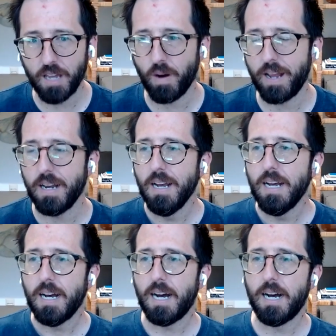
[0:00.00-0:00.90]
each thing,
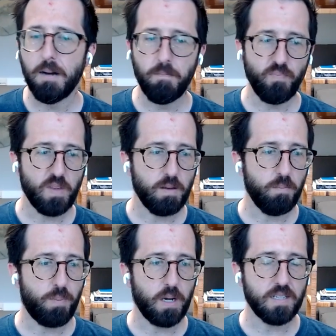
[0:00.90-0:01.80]
right?
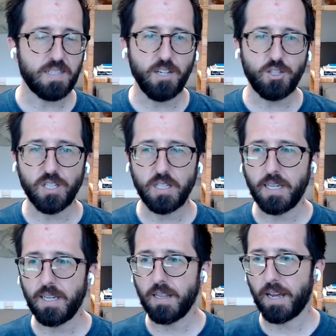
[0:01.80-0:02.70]
Um, but
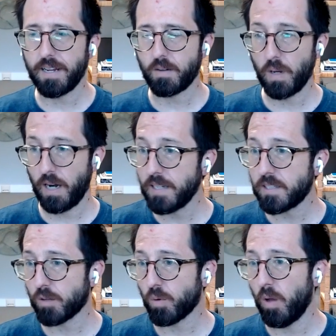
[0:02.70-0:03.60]
essentially, like
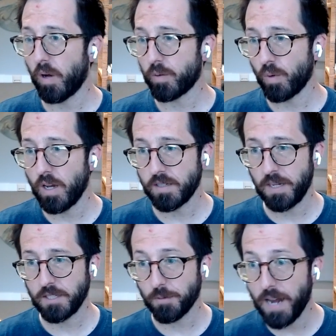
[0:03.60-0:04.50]
when I say crawl up
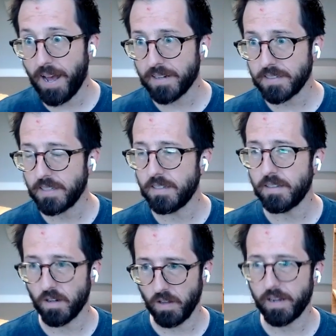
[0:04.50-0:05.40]
run to my
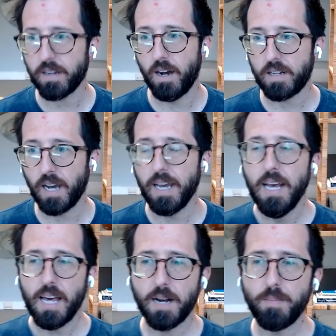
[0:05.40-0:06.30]
direct, they're like,
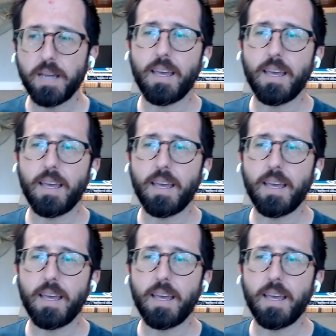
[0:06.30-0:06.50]
okay.